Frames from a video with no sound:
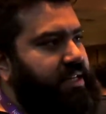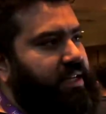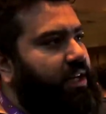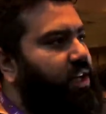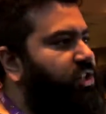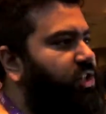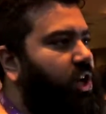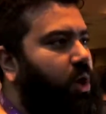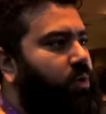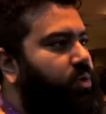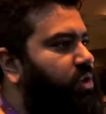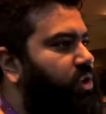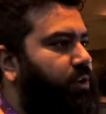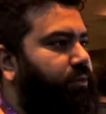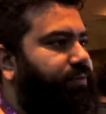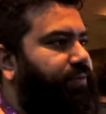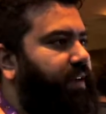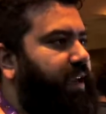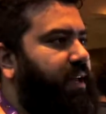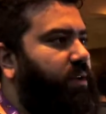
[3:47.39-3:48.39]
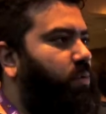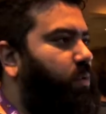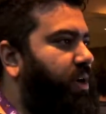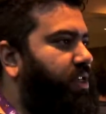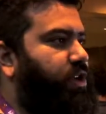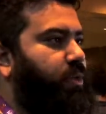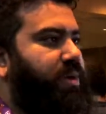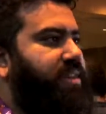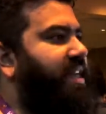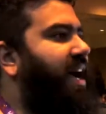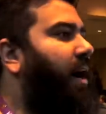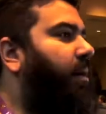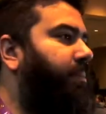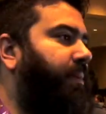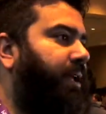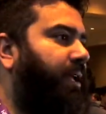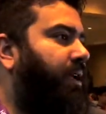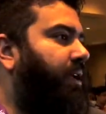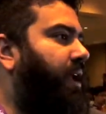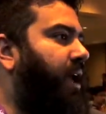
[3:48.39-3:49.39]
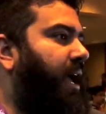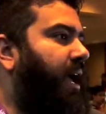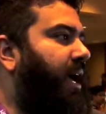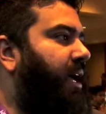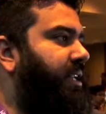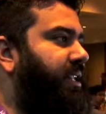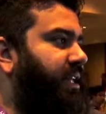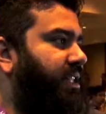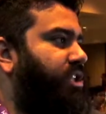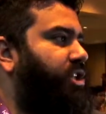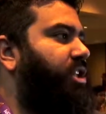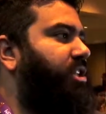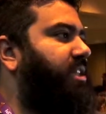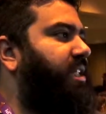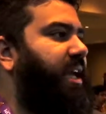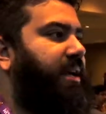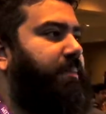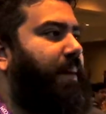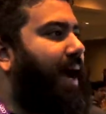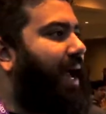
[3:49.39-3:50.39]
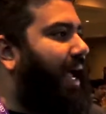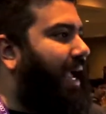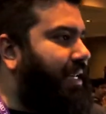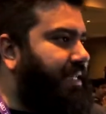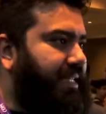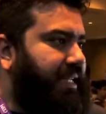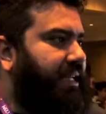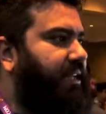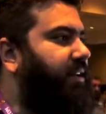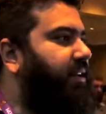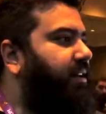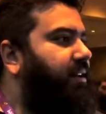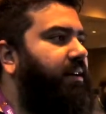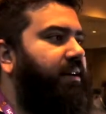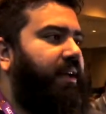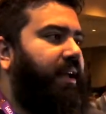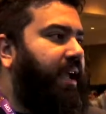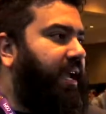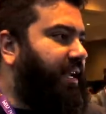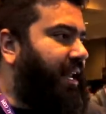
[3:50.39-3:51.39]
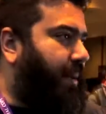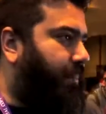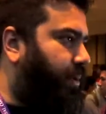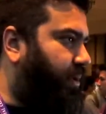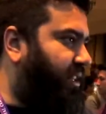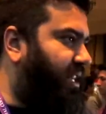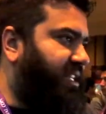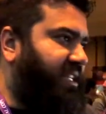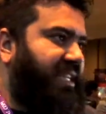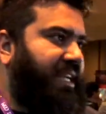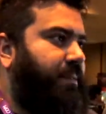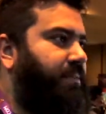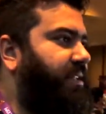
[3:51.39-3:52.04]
on its own 2 feet, with or without me, and it's just like my idea, and I bring the team